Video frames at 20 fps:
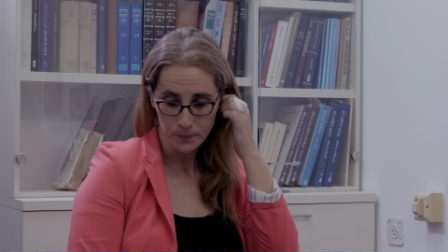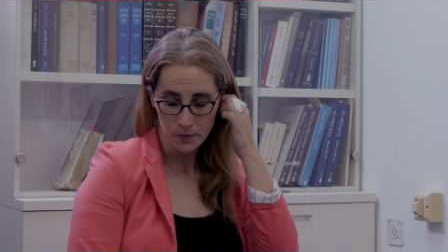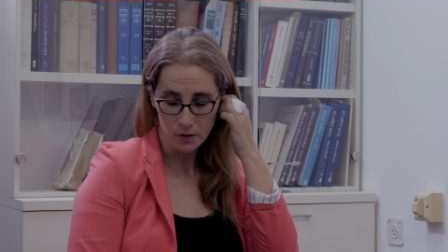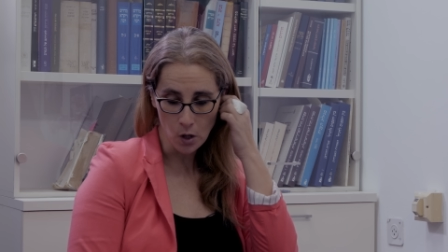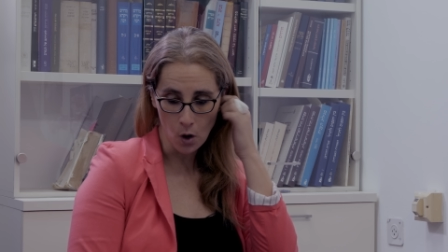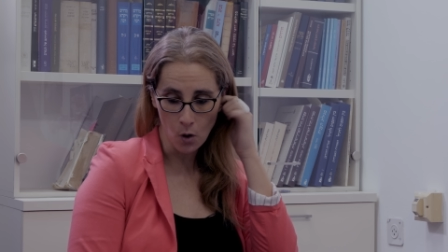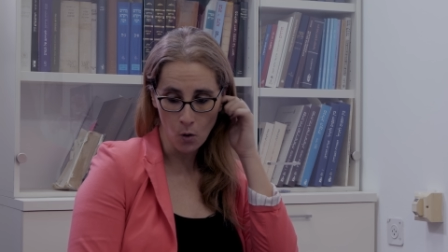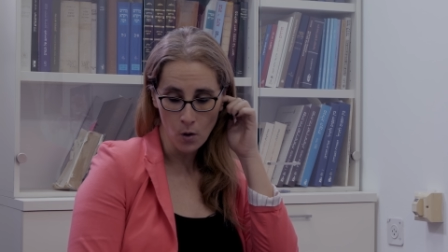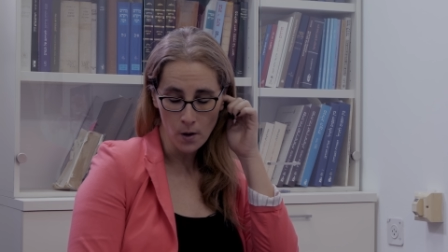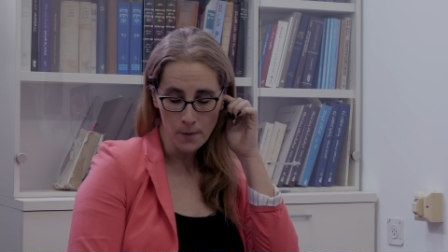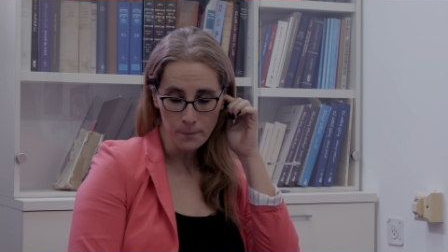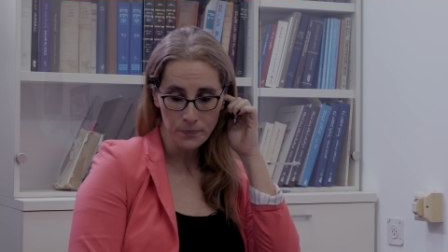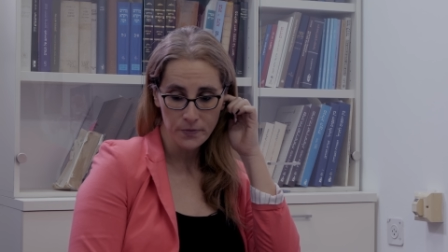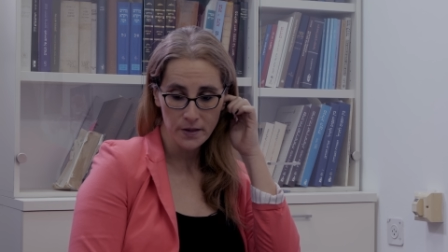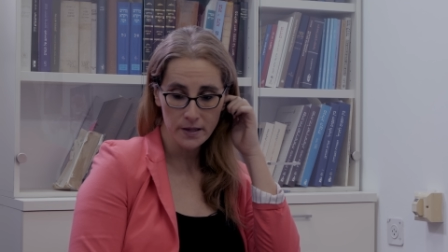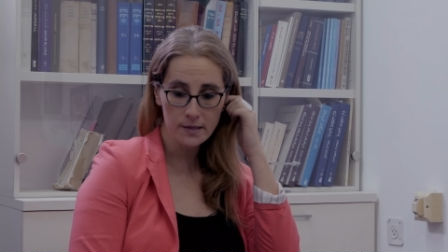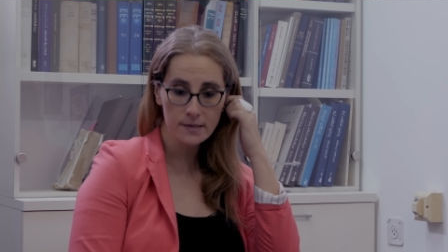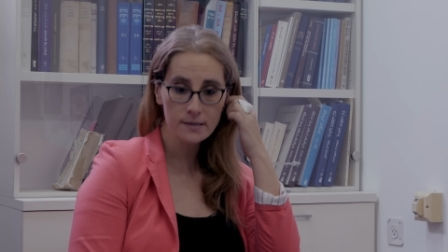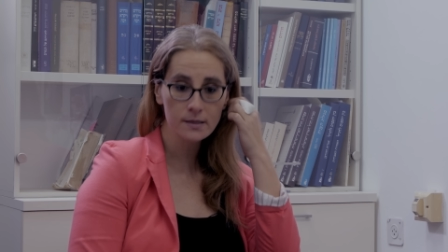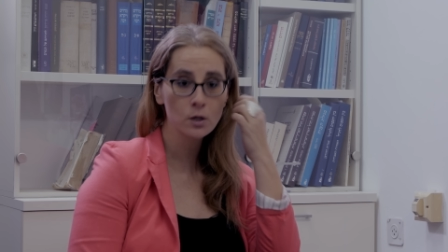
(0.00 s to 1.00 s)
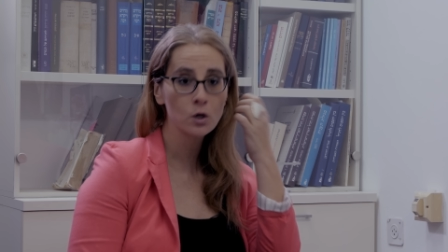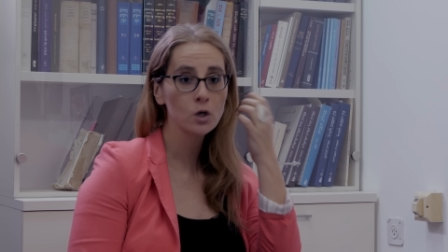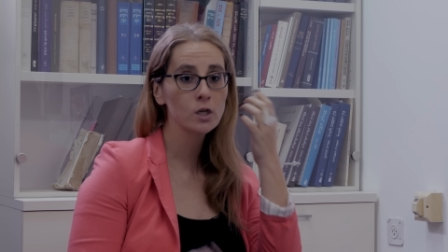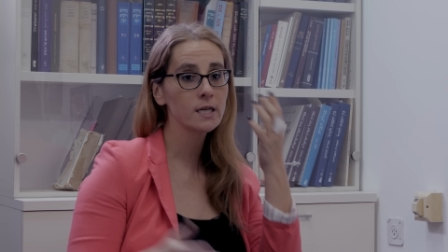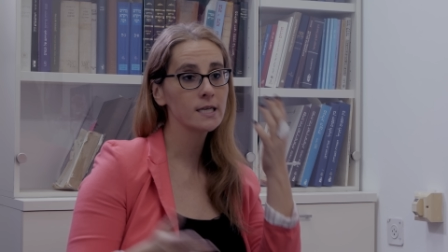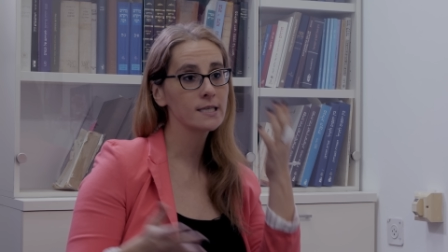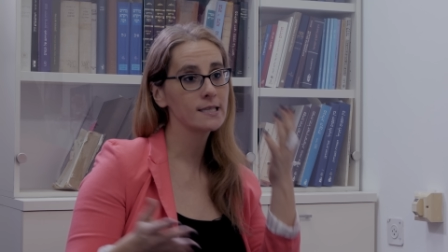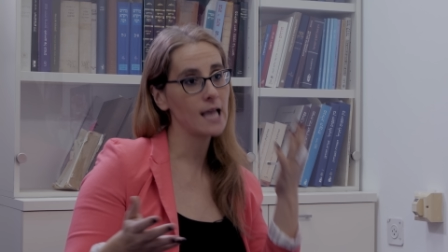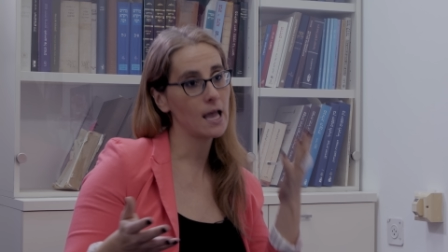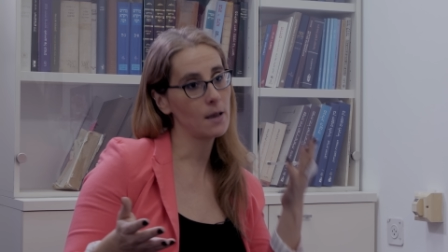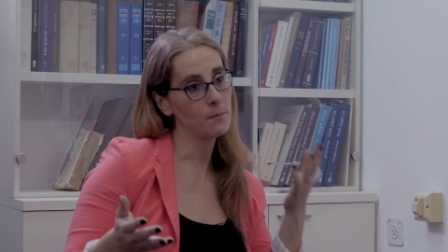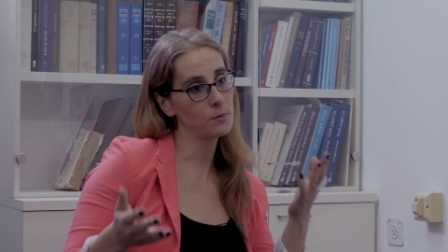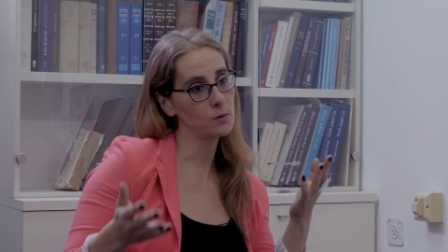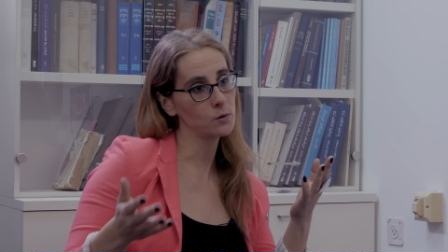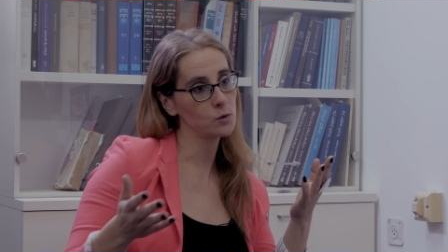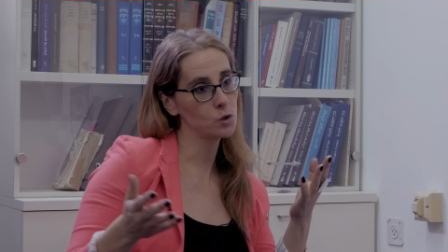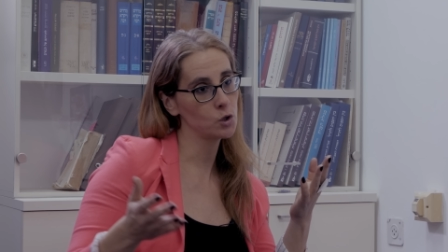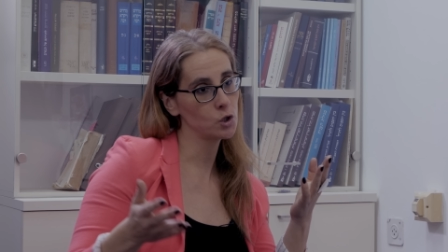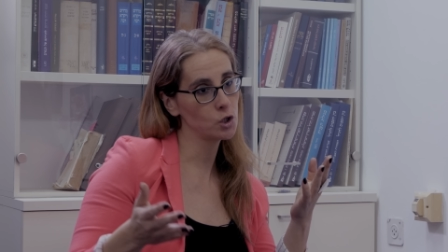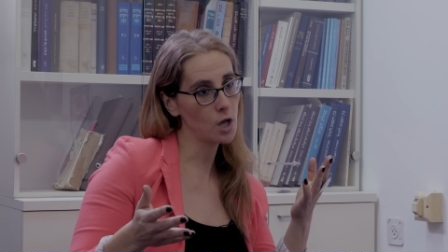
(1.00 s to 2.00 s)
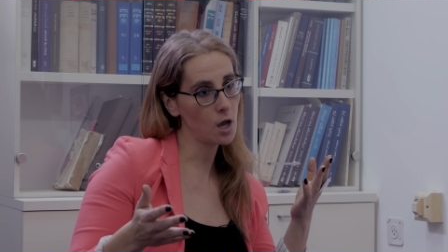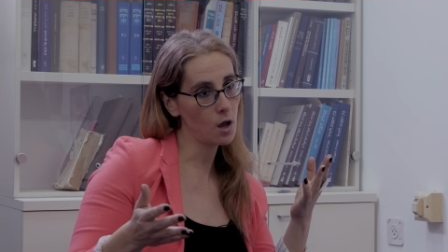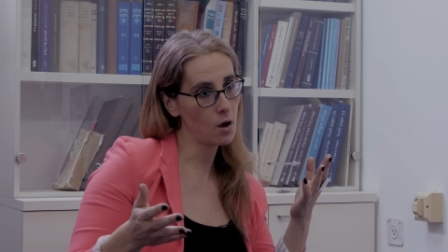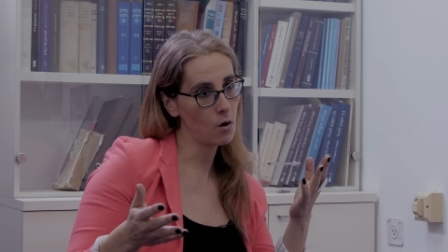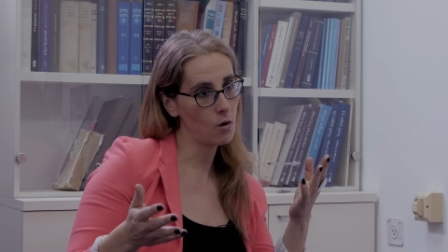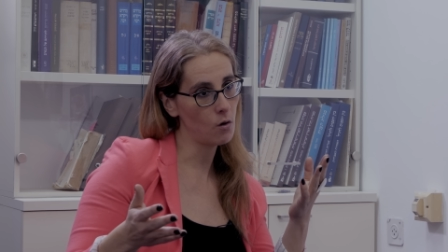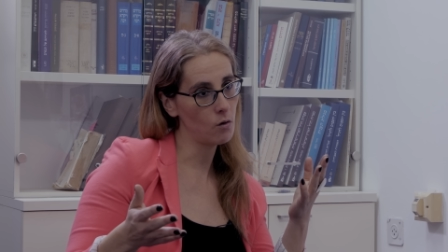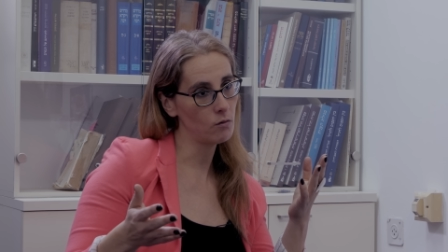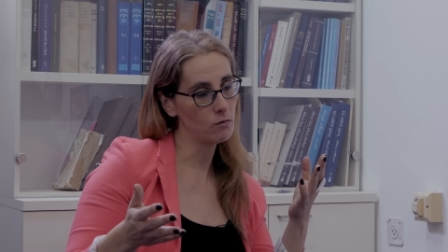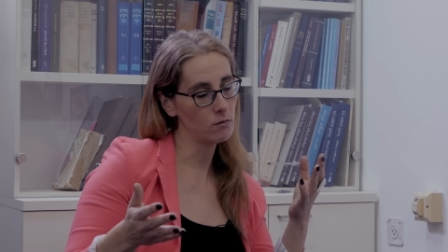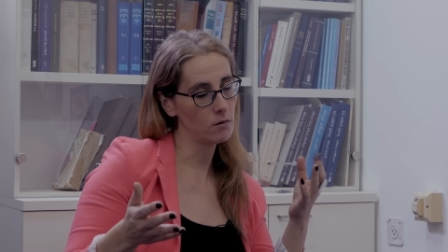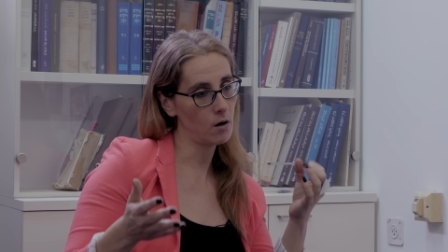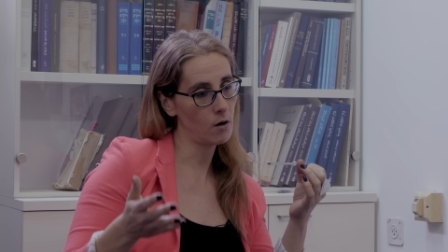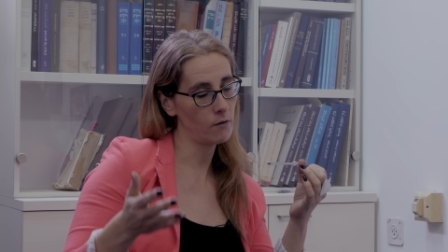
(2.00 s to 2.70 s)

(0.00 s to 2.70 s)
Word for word: So this is a good example to show